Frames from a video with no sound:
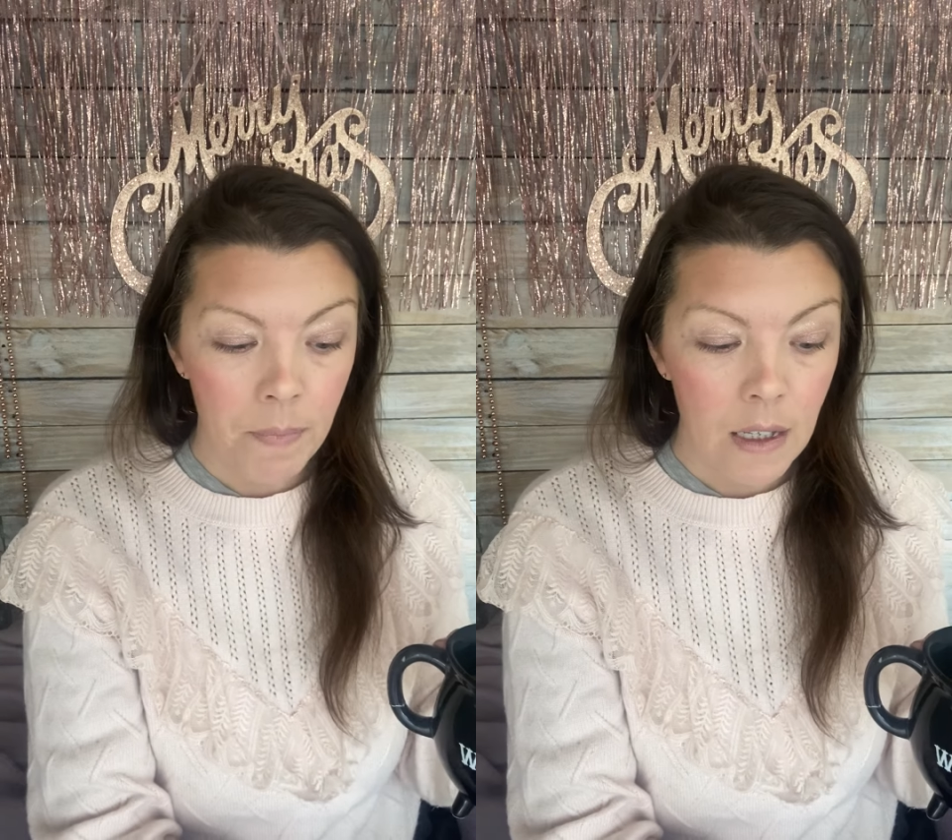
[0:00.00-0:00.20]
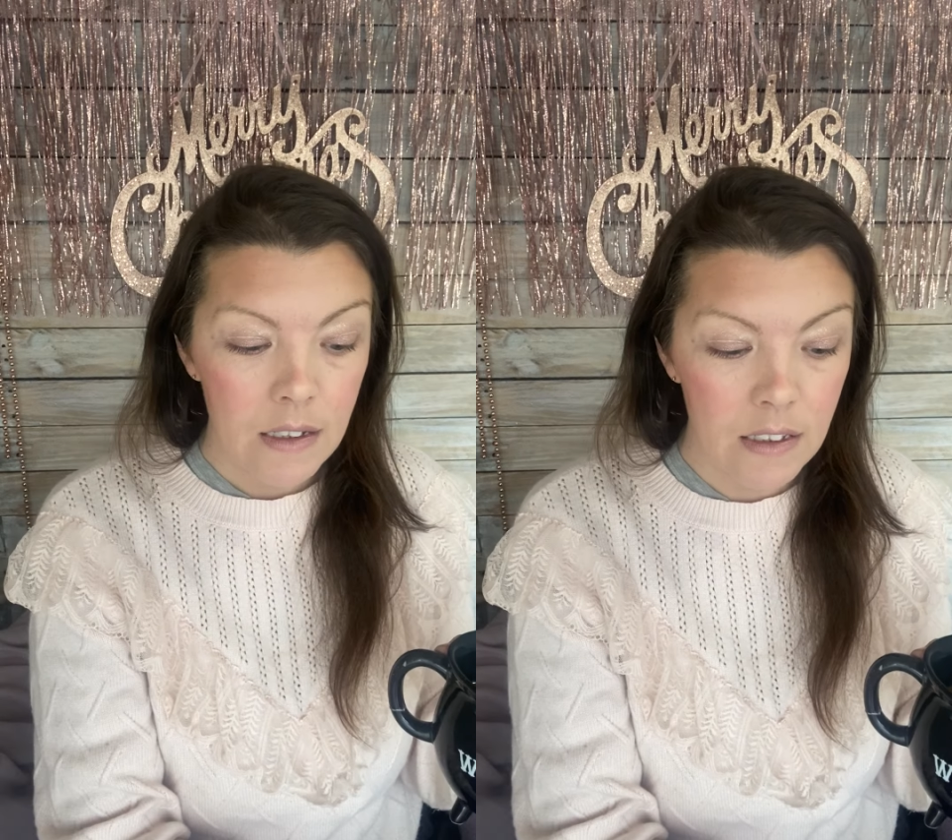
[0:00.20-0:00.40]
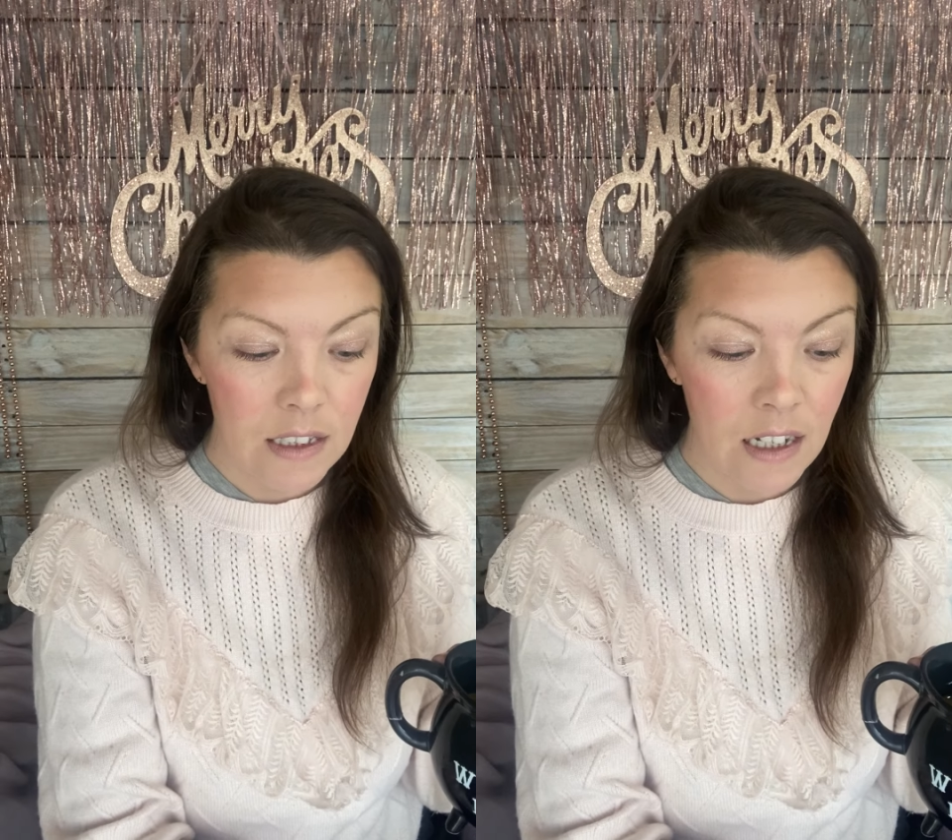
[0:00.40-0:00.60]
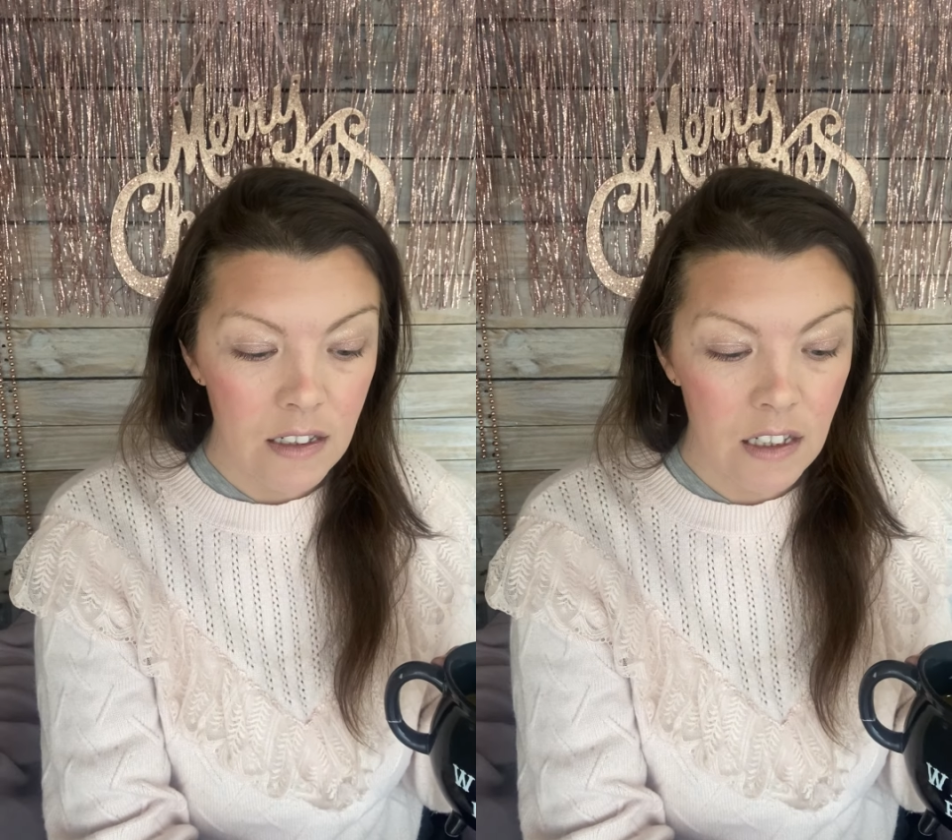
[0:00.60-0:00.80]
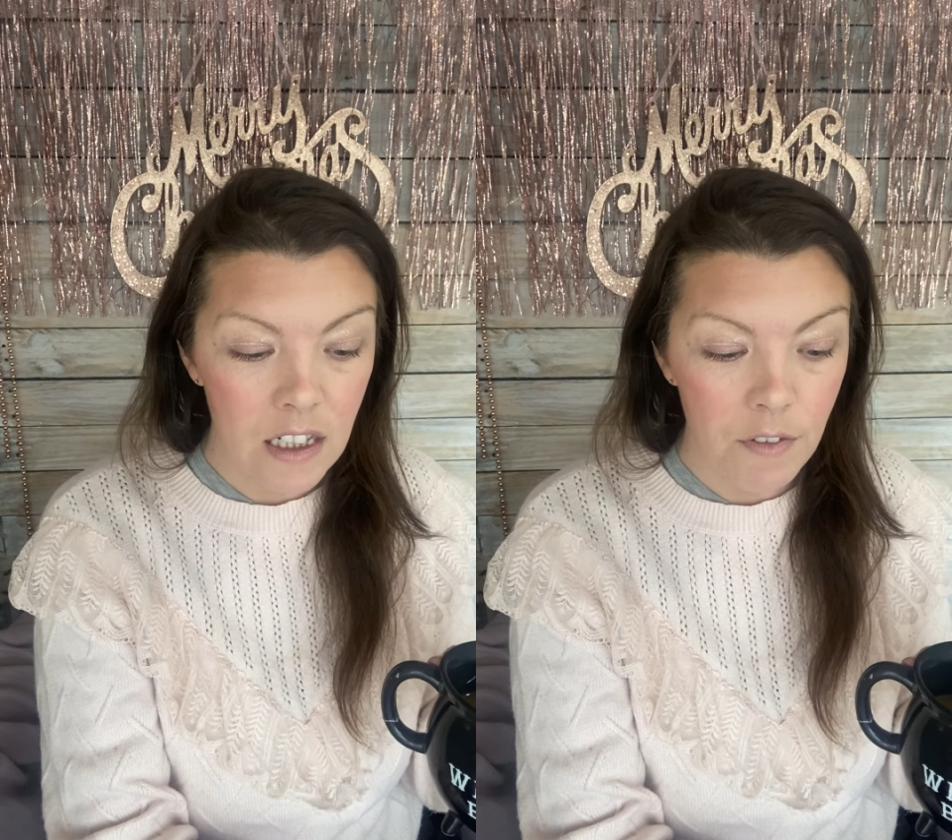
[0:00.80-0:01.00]

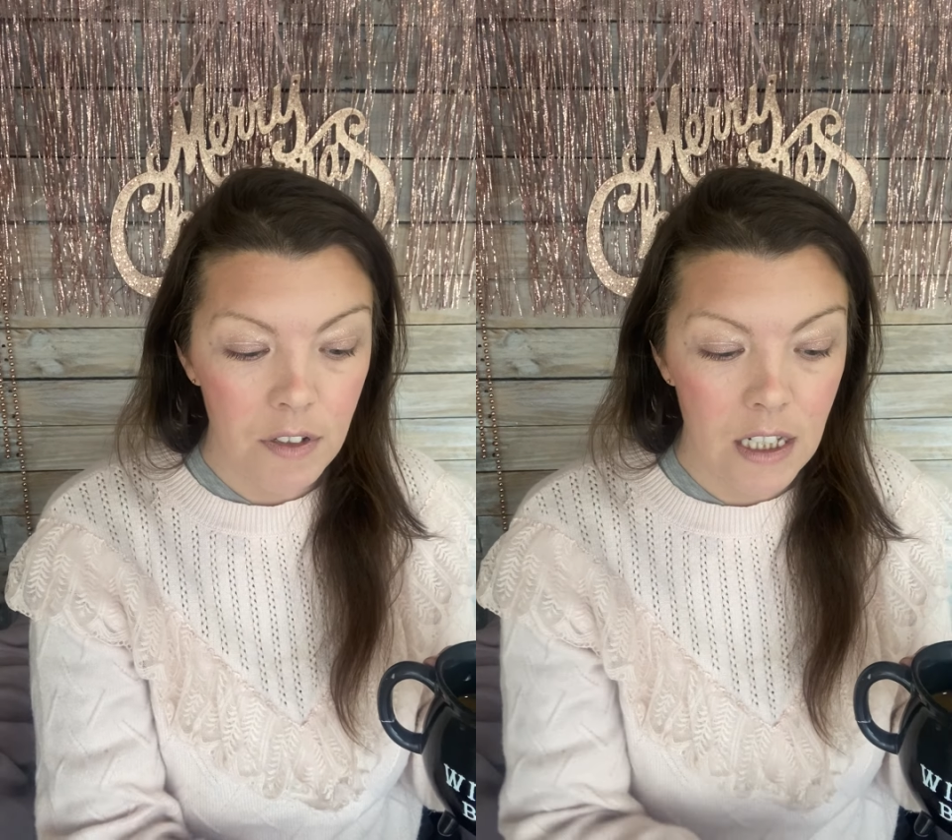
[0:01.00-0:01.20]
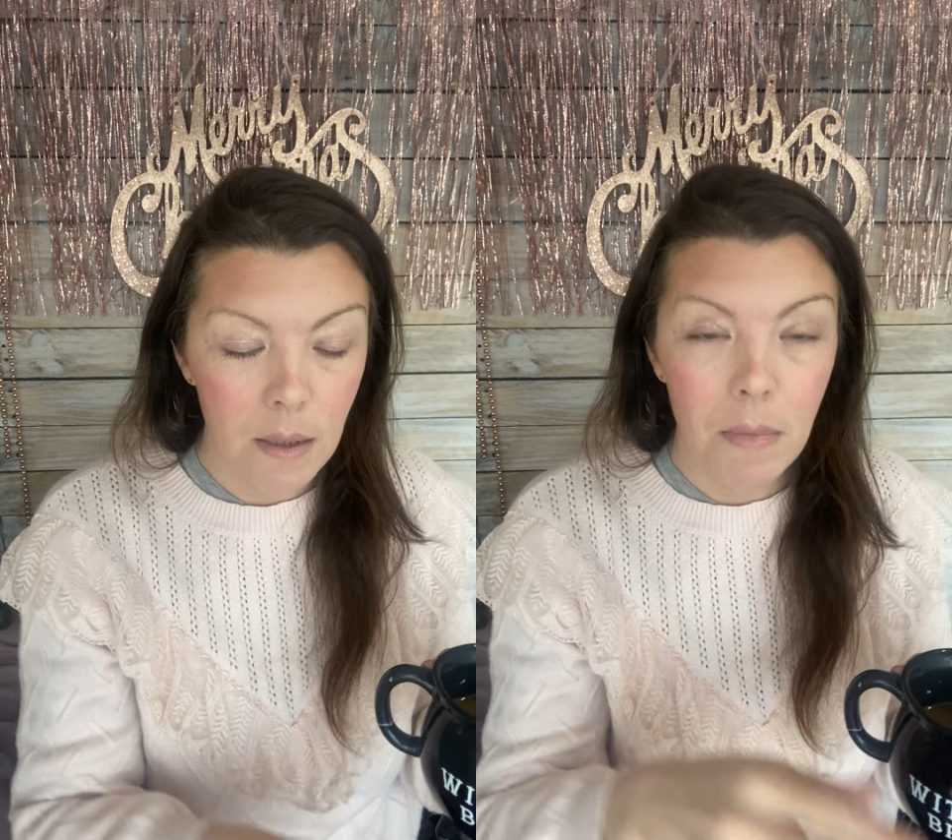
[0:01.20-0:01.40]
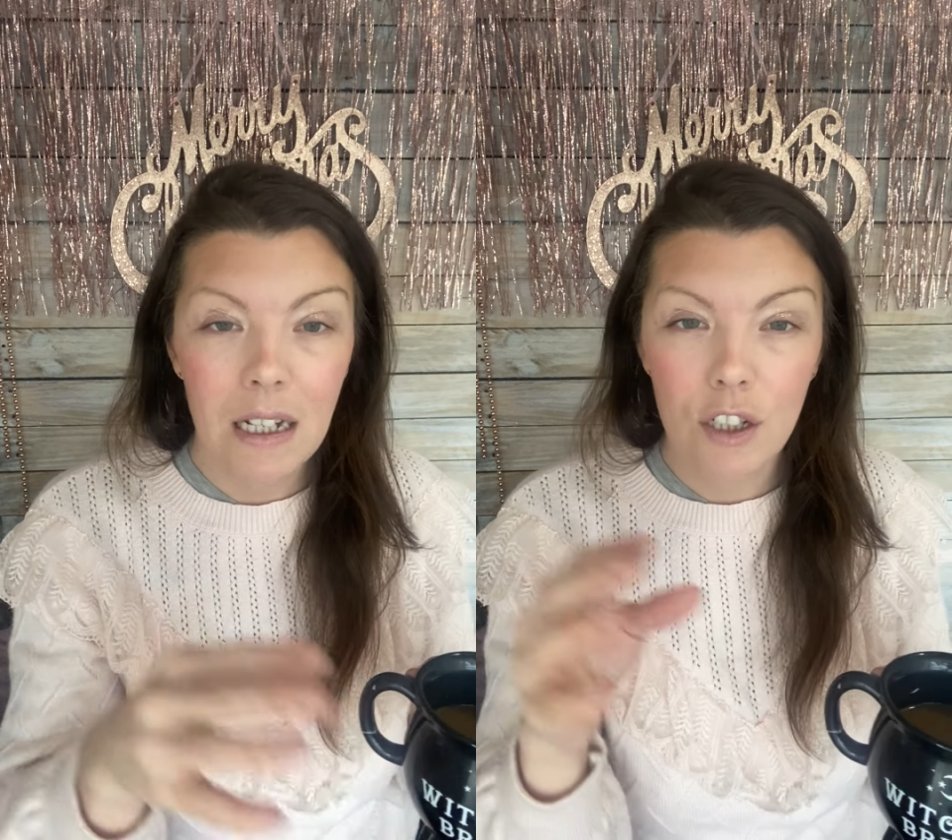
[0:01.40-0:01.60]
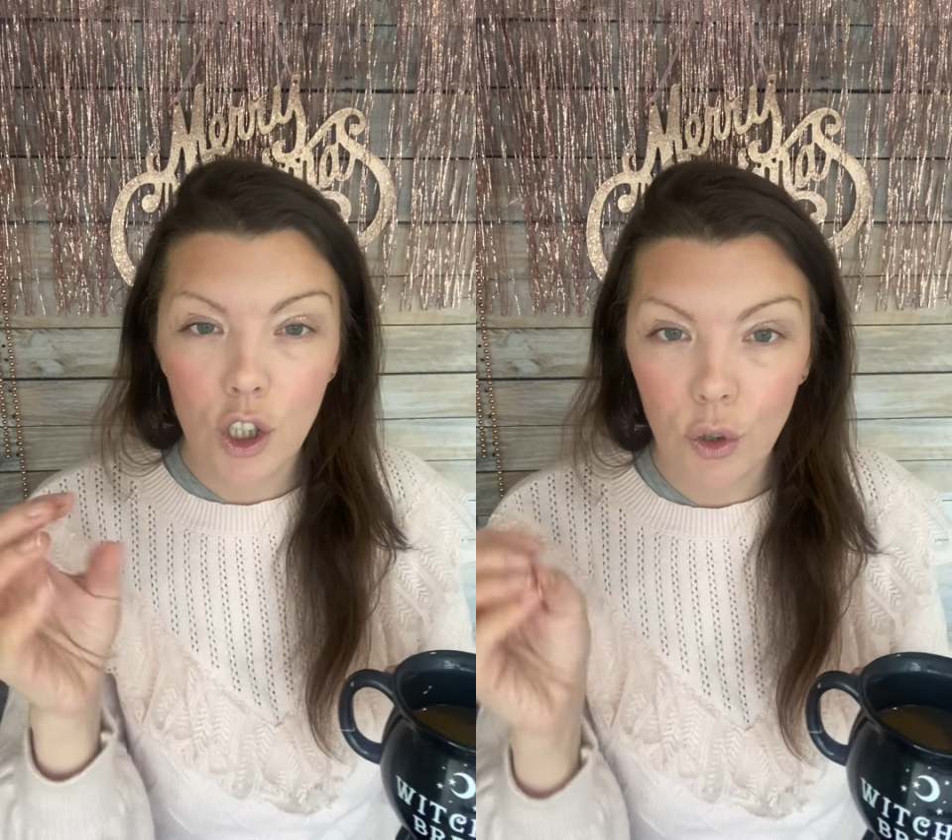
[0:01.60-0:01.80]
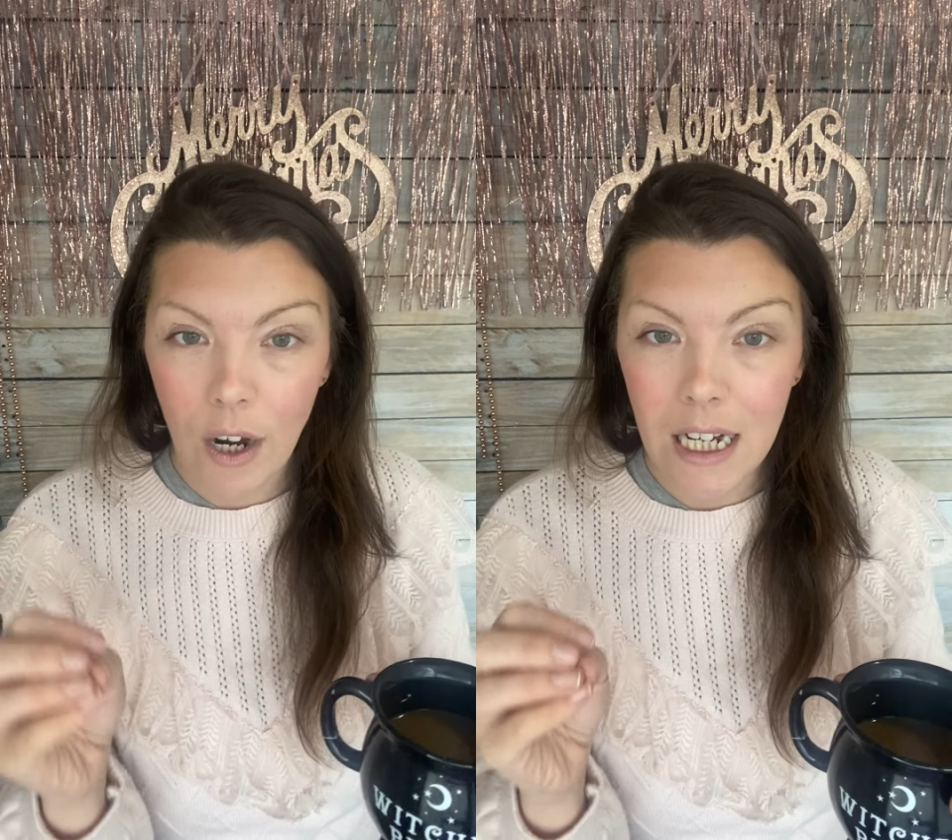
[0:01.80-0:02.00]
Sensitivity means
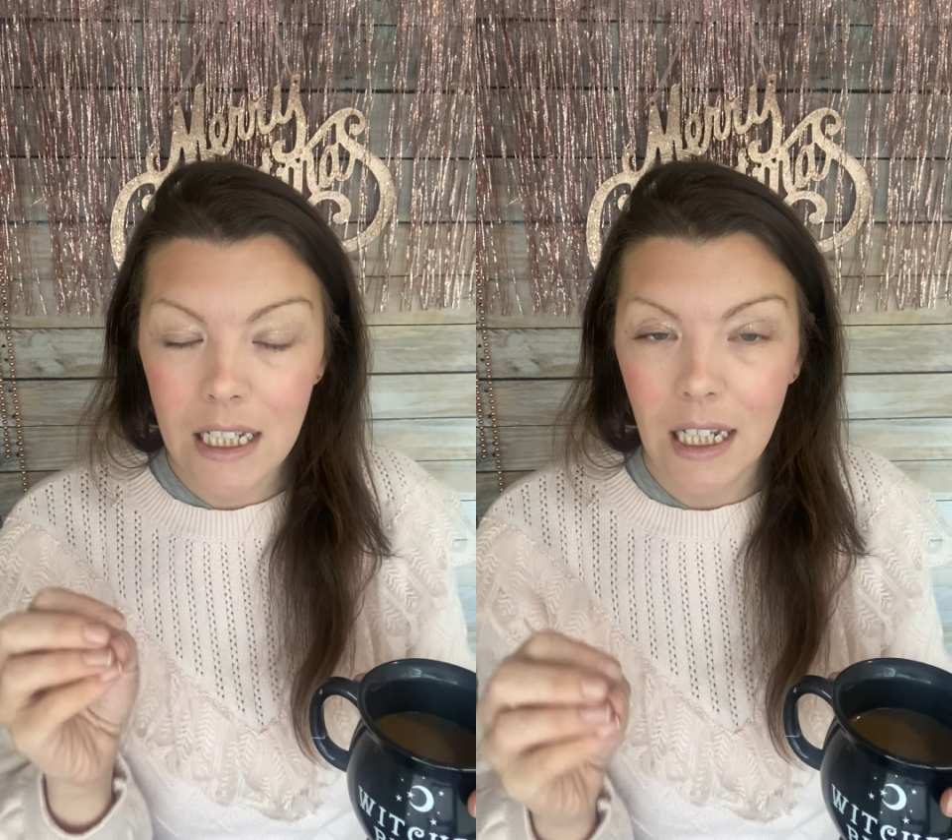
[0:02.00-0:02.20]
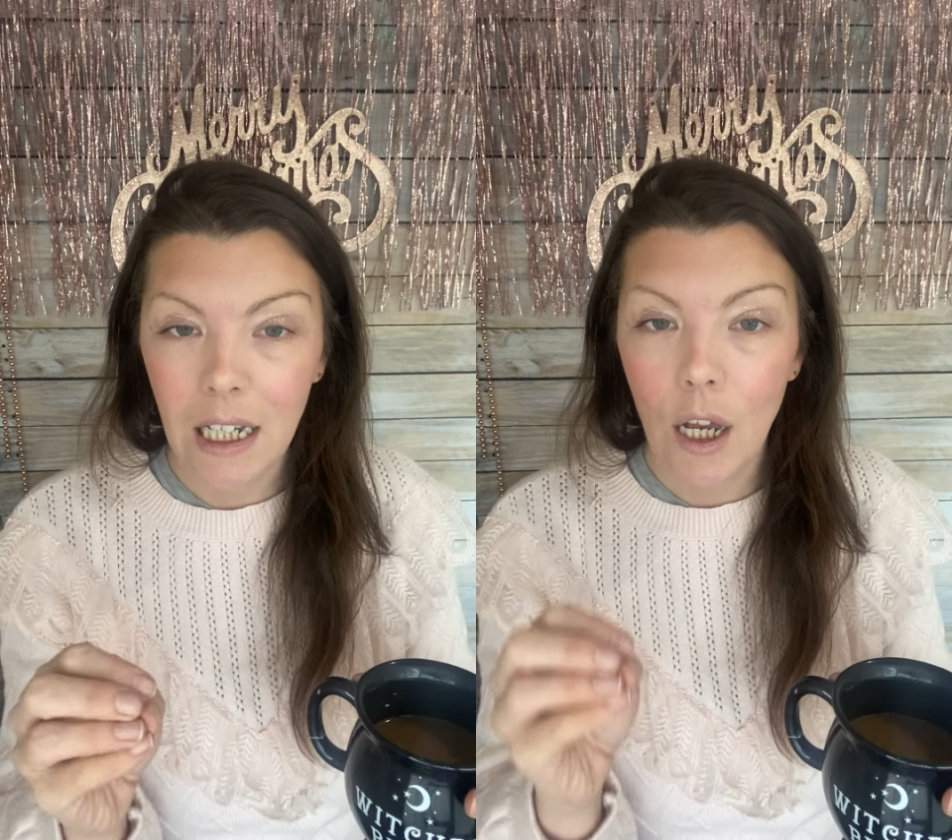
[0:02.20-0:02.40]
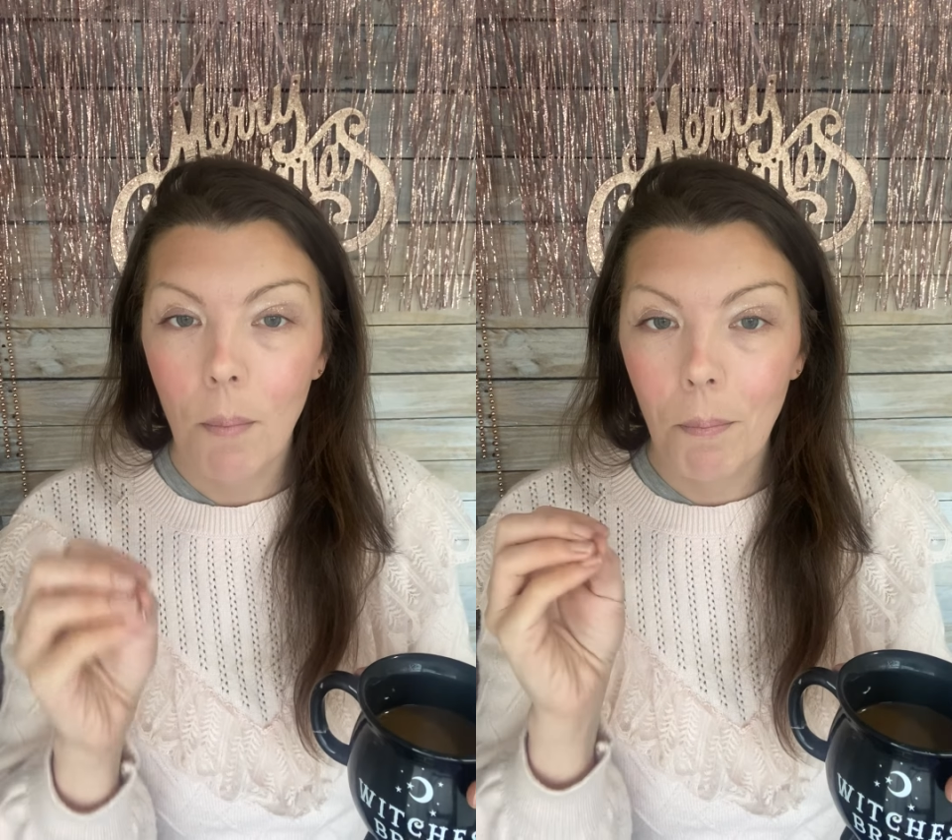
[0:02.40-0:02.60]
creating